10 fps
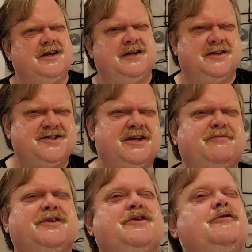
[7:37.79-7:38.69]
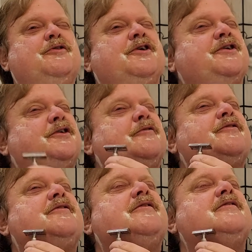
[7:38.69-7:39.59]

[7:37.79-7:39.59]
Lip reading: Here's something cool you can do with